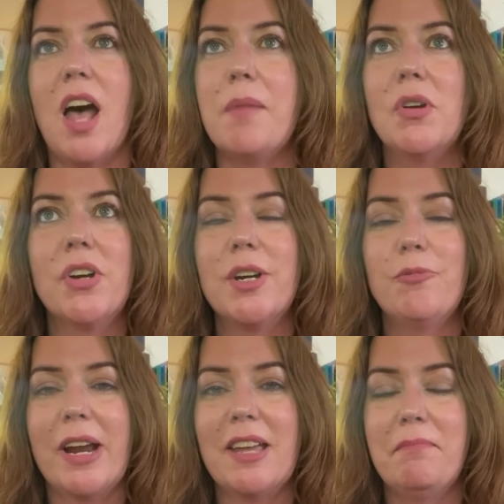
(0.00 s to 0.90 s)
I'm not going to
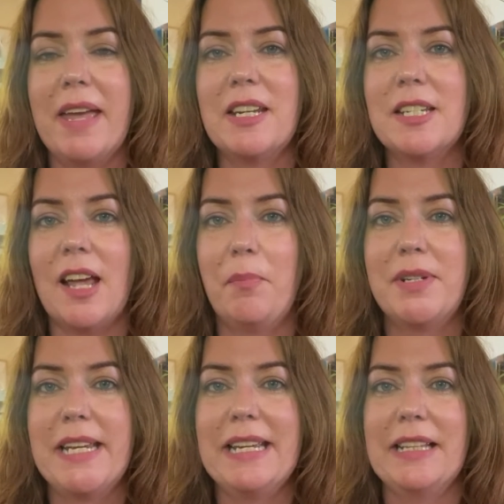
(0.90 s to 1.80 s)
recommend a
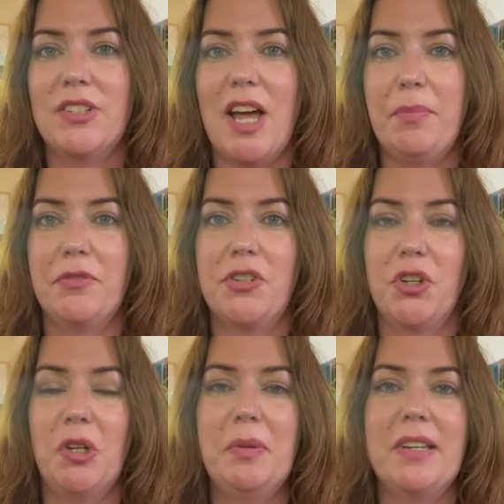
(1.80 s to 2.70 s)
particular type of
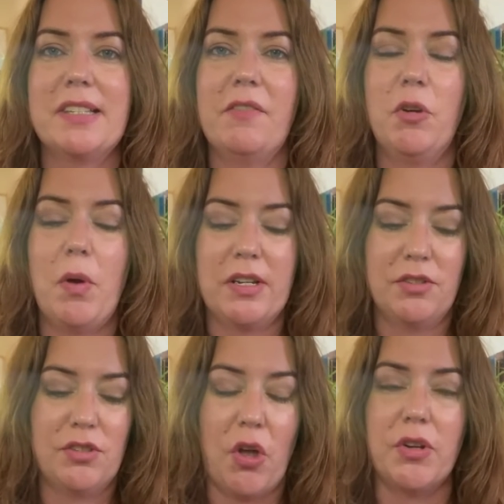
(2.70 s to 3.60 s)
shoe because everyone is
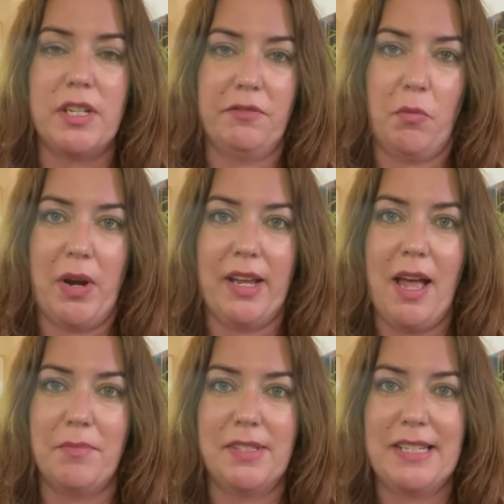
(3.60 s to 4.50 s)
so different when it
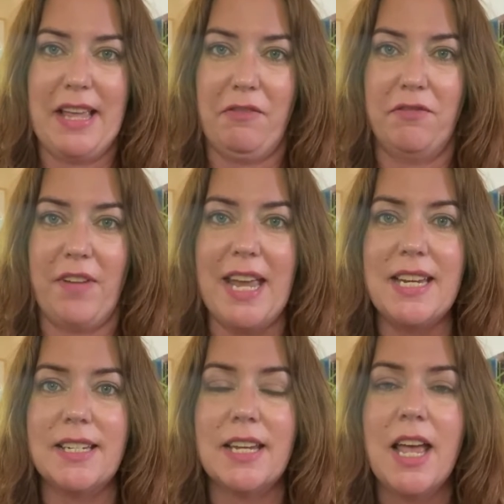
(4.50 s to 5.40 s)
comes to their
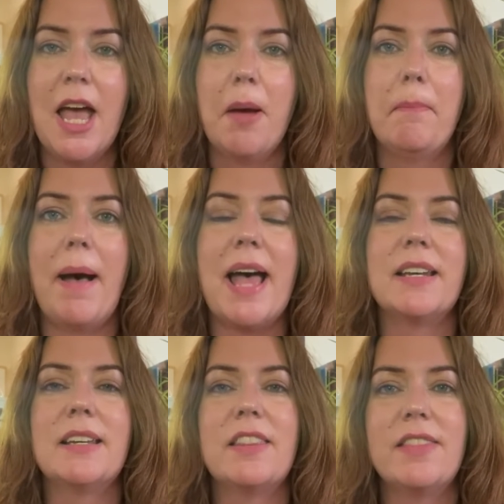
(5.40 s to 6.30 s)
feet, but
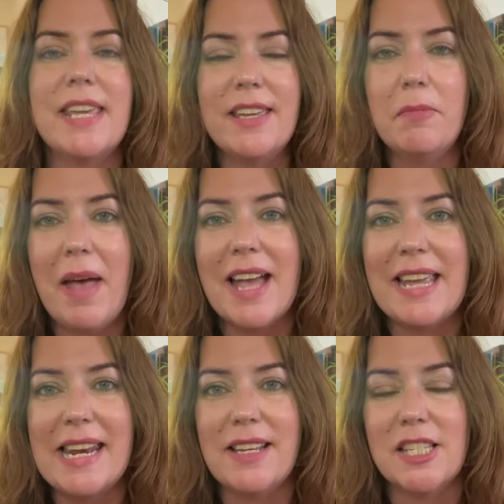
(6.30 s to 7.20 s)
think about
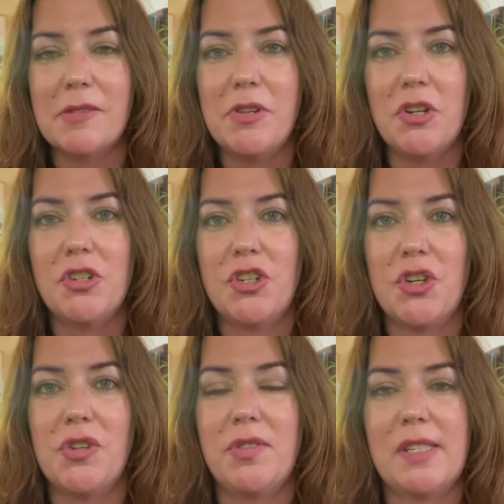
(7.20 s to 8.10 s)
getting some new
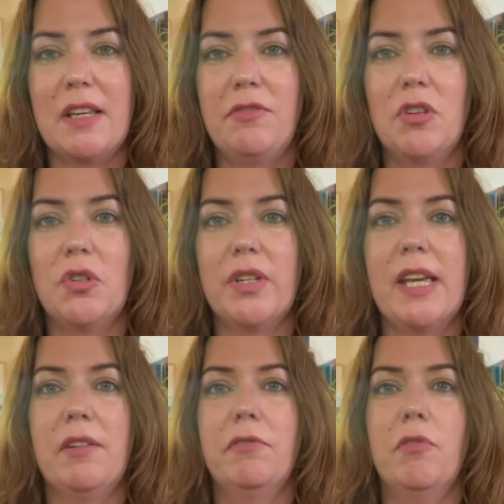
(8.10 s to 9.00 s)
shoes if you're
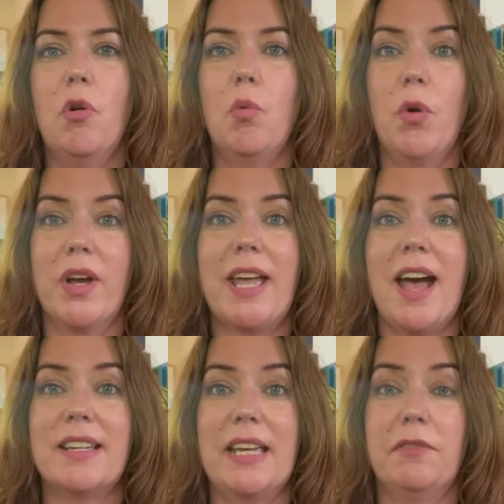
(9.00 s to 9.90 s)
looking for
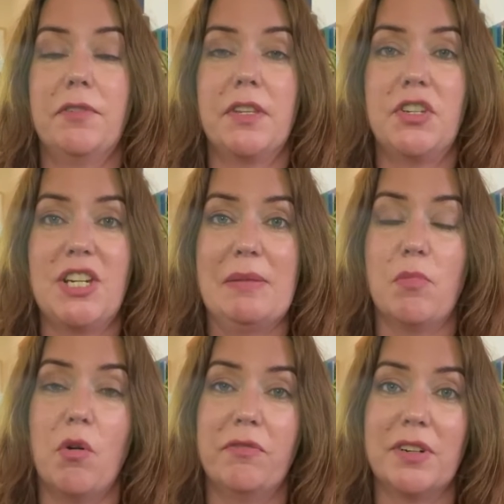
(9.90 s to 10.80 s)
workout gear for the gym
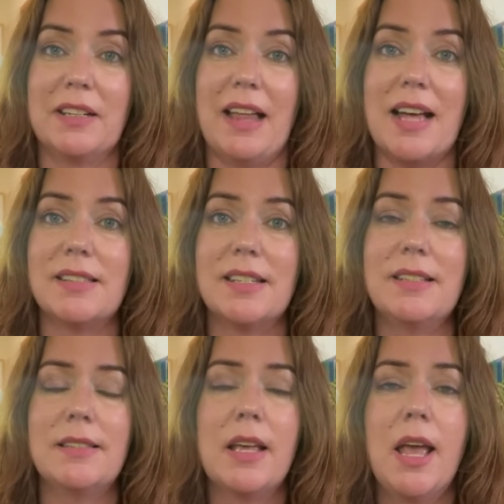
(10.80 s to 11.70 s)
or for
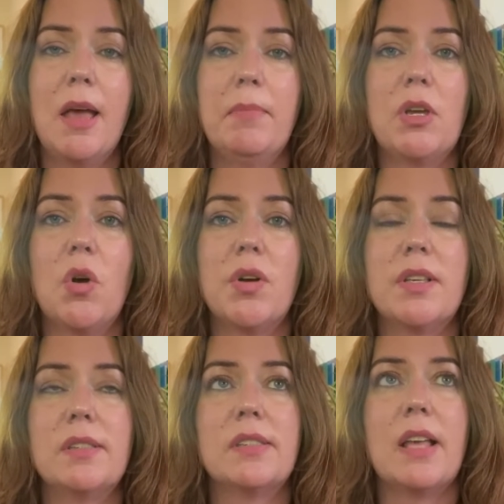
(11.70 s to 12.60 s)
classes,
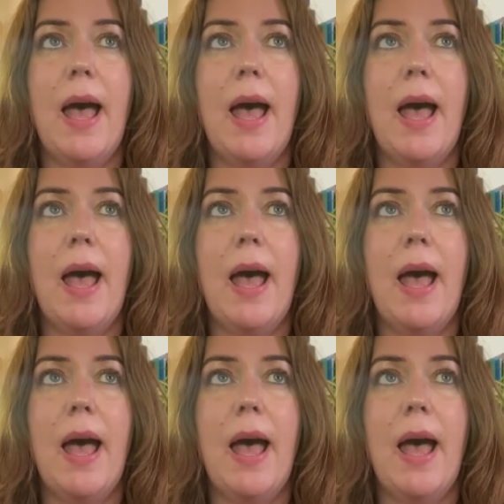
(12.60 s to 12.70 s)
because